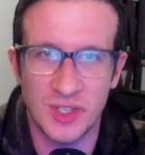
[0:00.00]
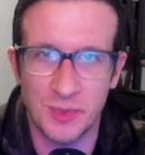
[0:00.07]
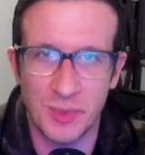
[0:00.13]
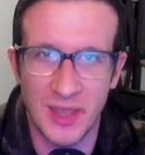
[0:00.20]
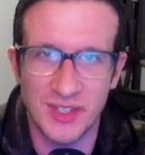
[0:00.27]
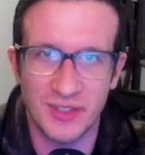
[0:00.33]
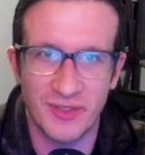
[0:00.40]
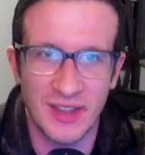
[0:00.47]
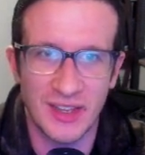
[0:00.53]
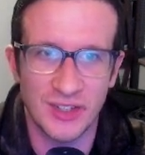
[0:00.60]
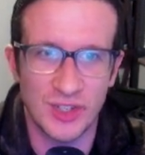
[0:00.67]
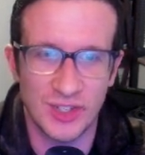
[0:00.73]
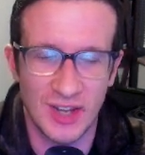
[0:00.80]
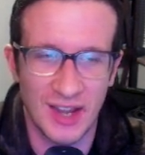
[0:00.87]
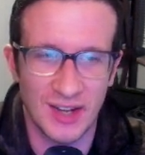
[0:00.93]
so the space
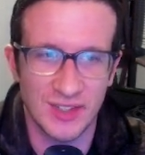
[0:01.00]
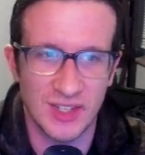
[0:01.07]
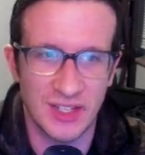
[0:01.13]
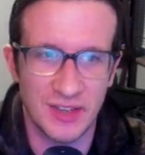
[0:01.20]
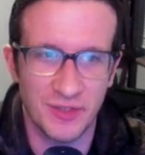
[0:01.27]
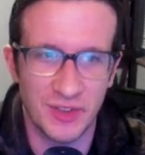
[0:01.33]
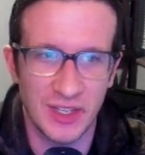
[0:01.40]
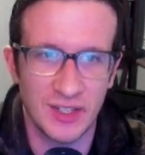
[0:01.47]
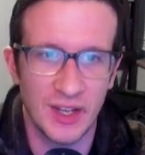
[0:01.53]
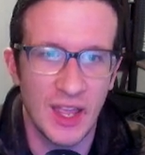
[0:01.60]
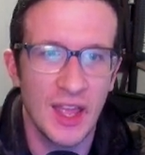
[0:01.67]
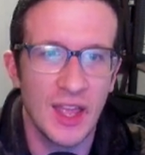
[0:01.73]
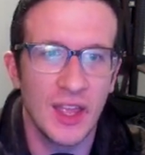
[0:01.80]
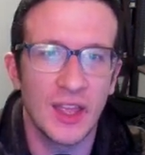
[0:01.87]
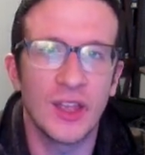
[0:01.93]
advantage is not as
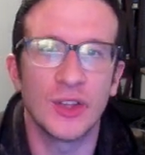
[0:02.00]
significant,